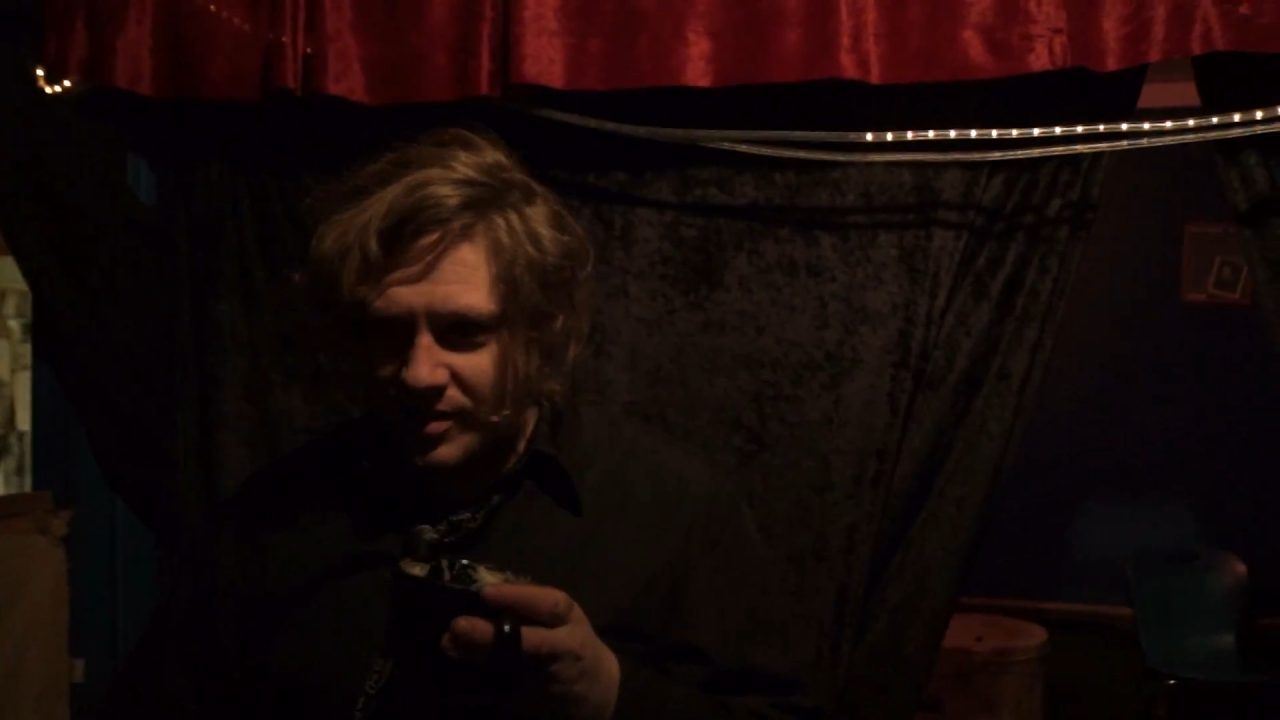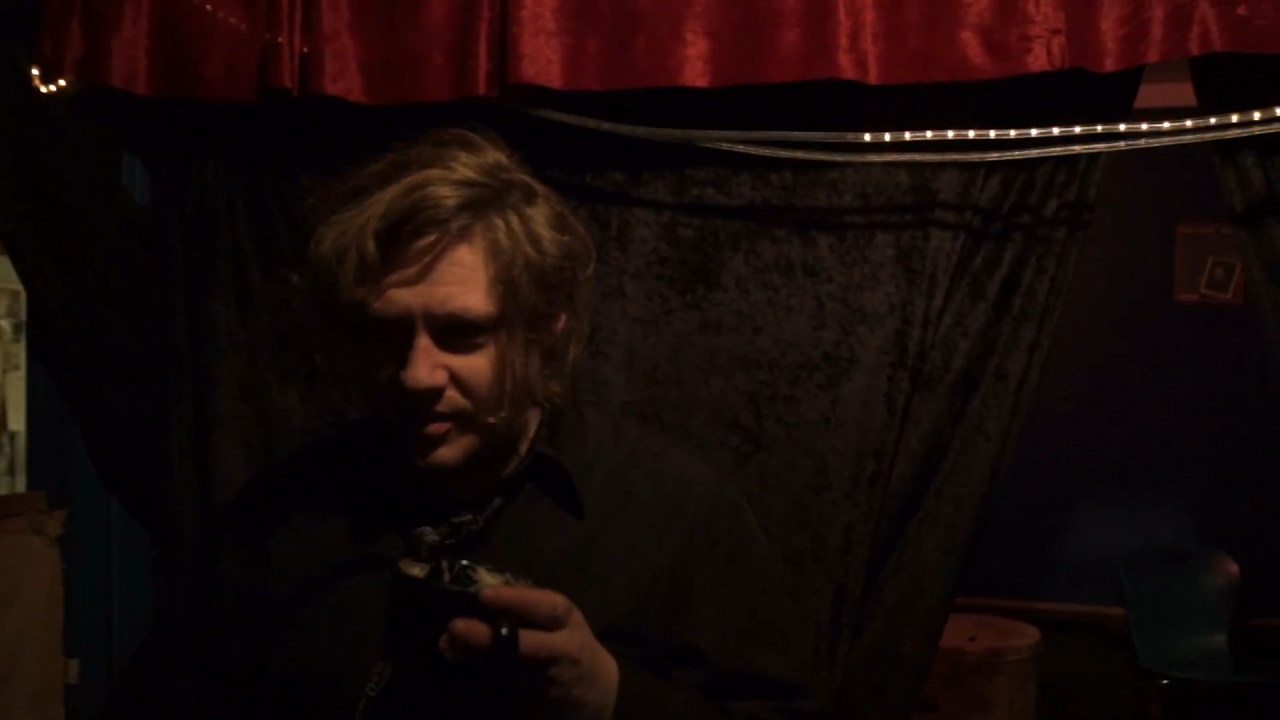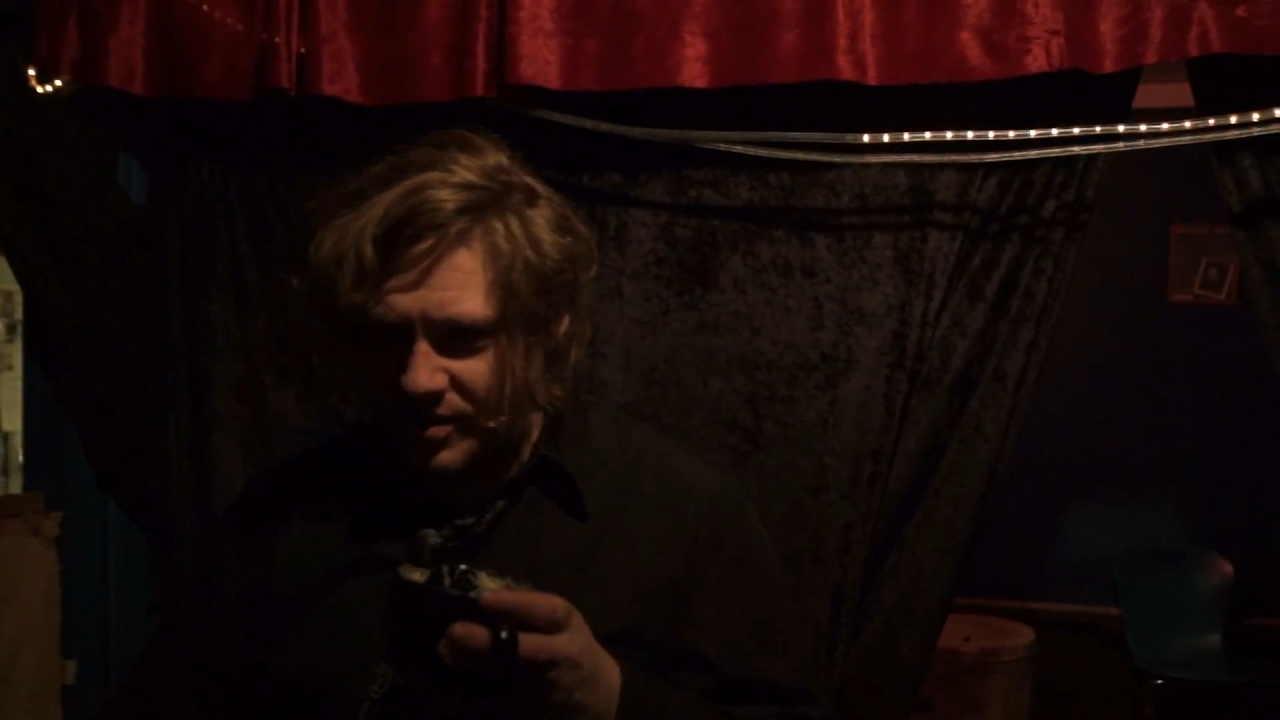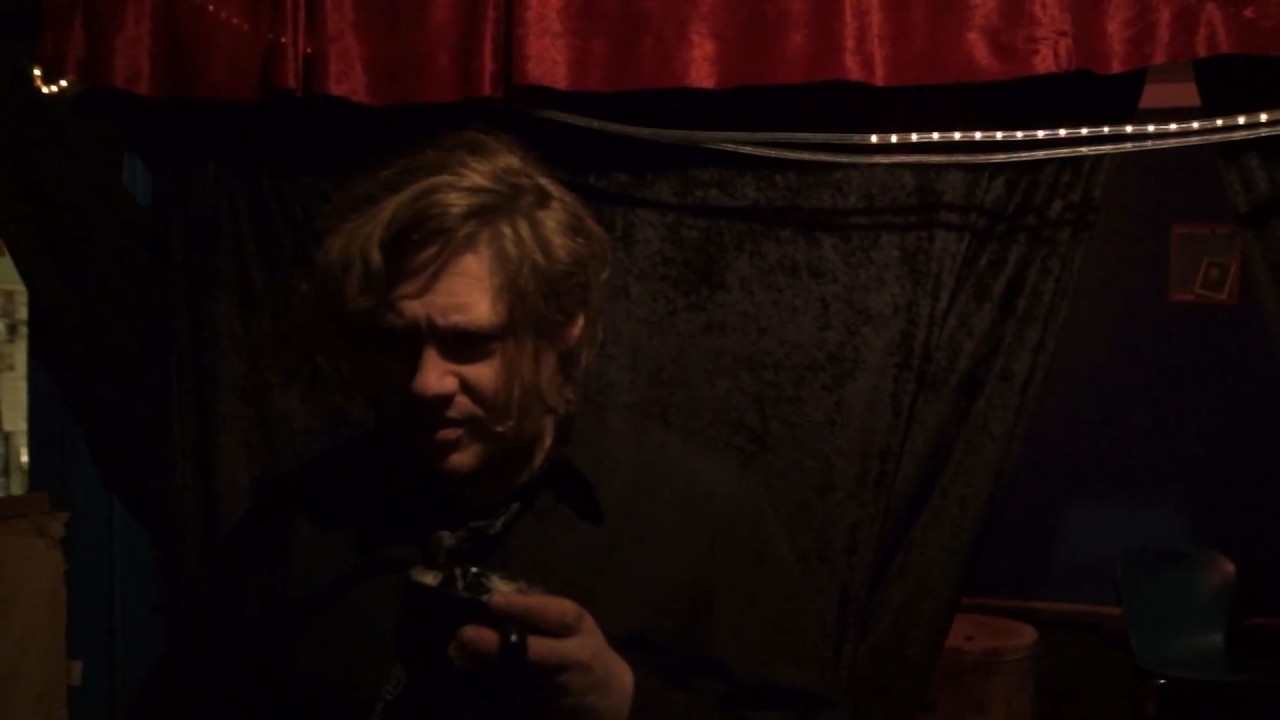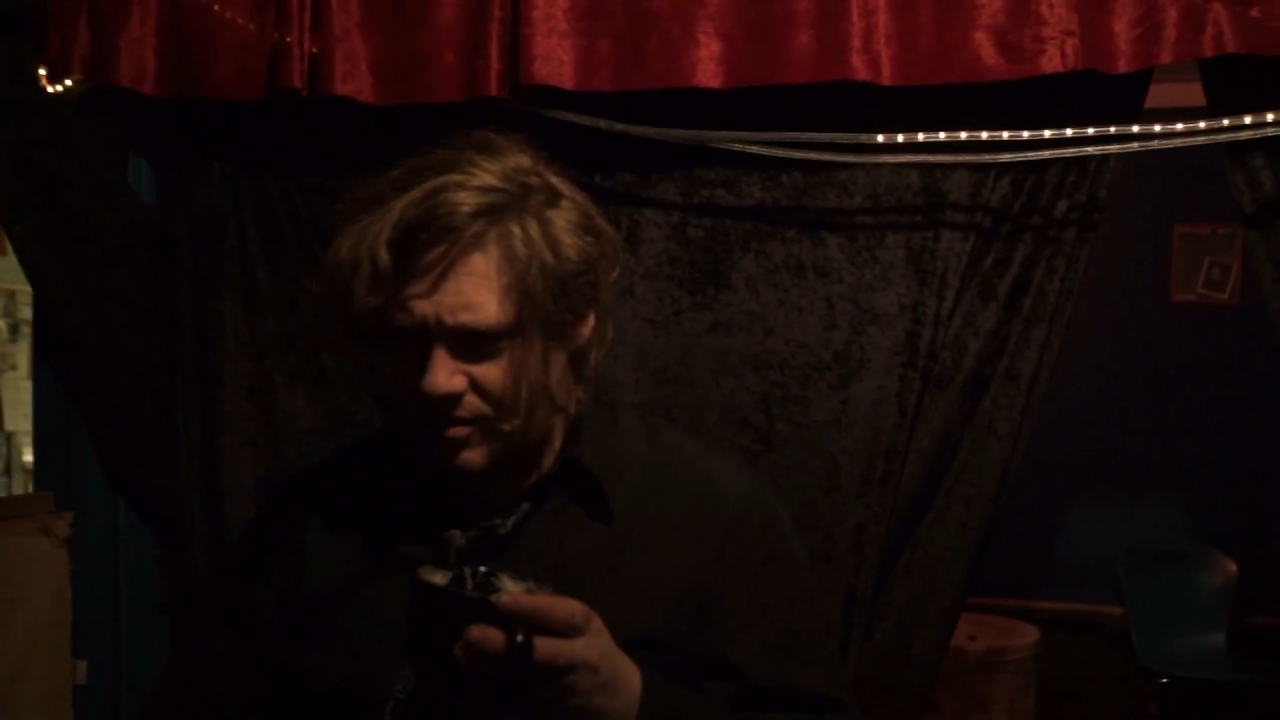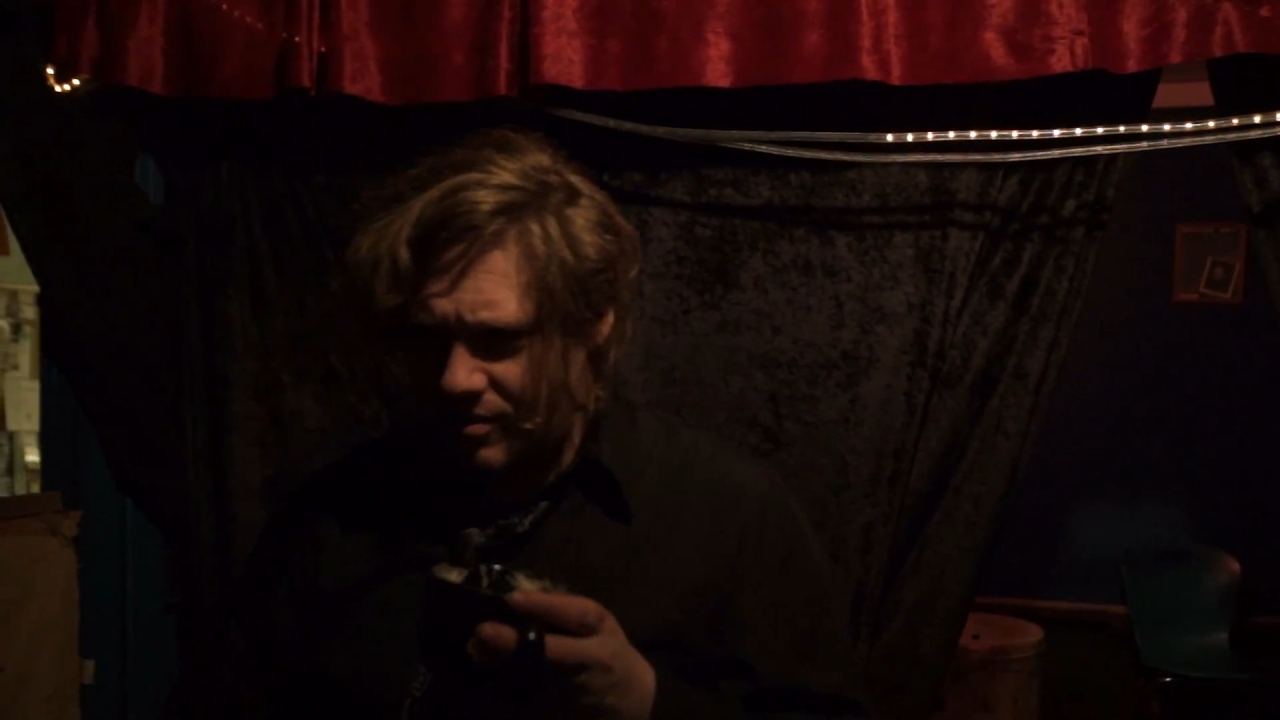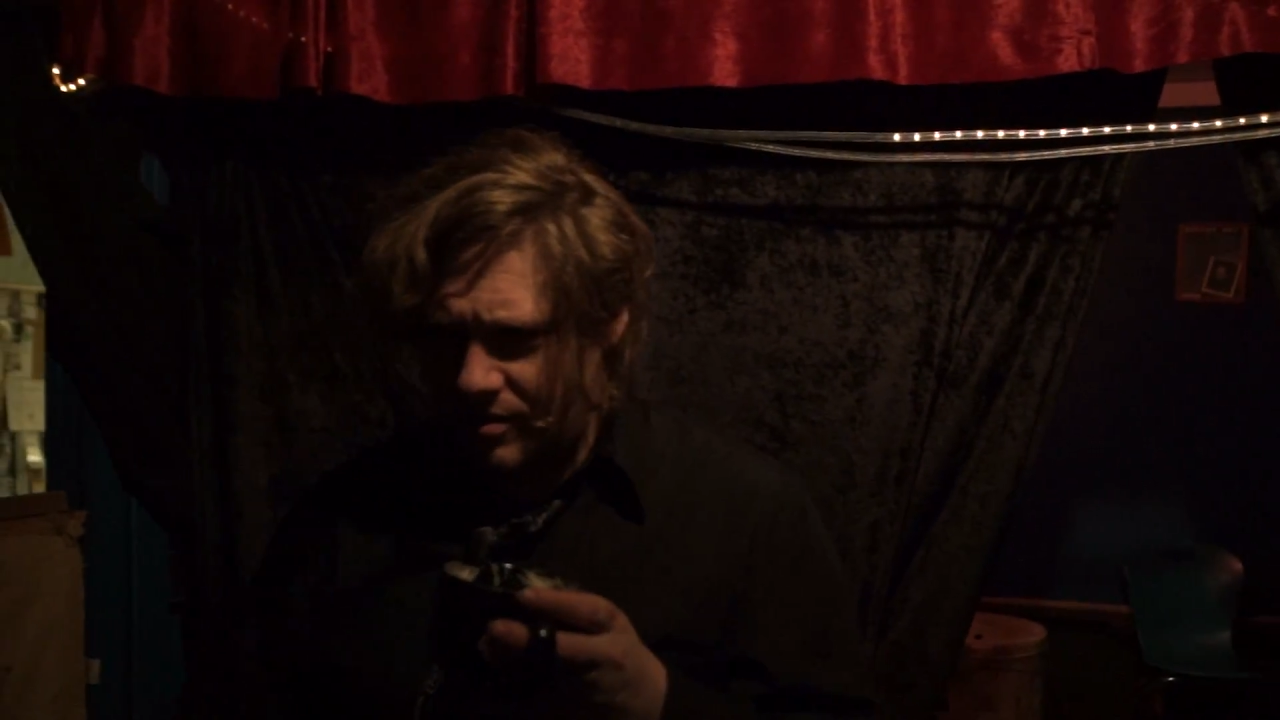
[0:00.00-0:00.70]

just,